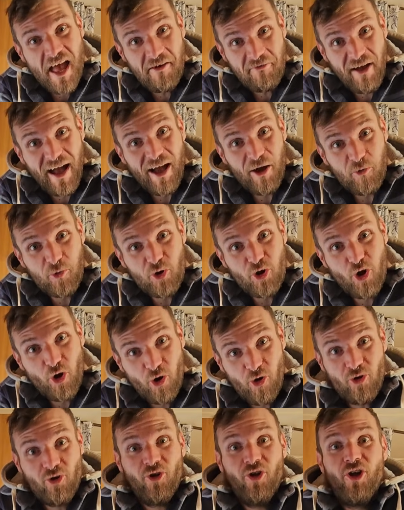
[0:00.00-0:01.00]
of how
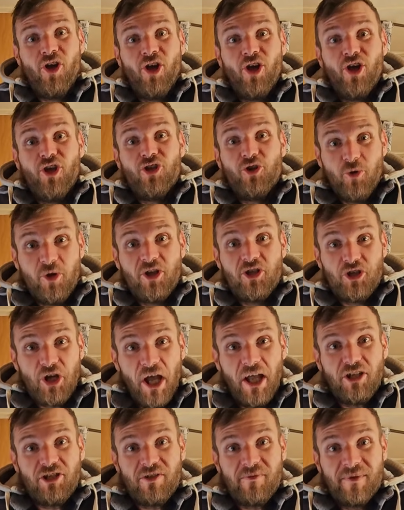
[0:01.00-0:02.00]
long you can
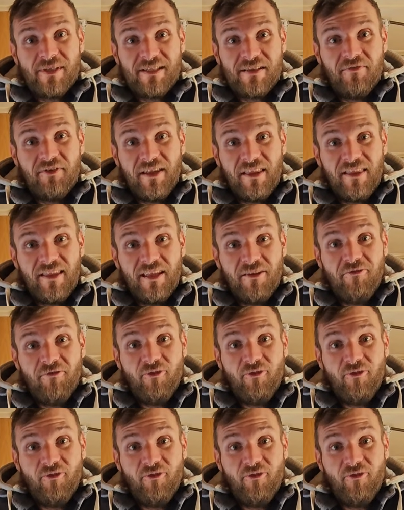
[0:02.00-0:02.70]
charge a specific thing